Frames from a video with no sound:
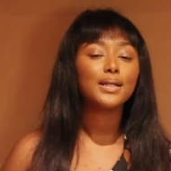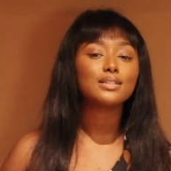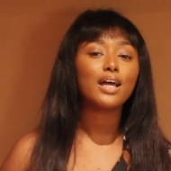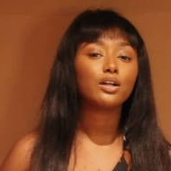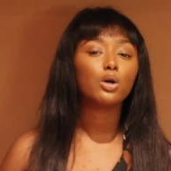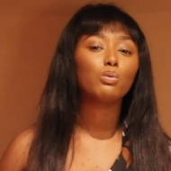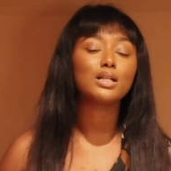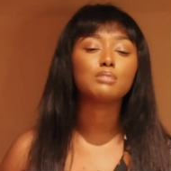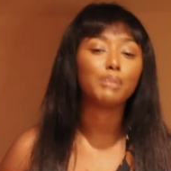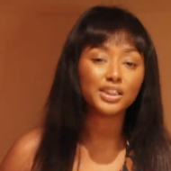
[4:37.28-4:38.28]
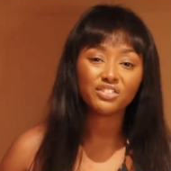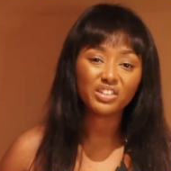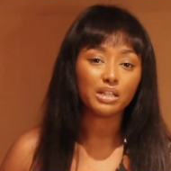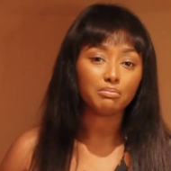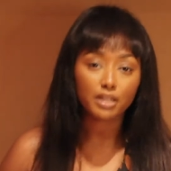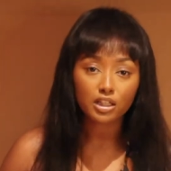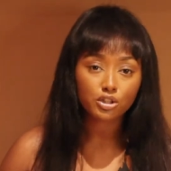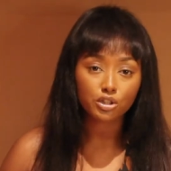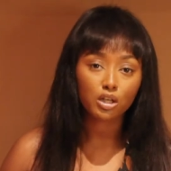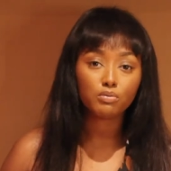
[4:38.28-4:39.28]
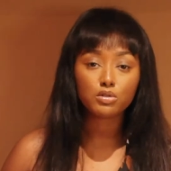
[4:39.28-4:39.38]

it's like, girl, what does budget really mean, you know?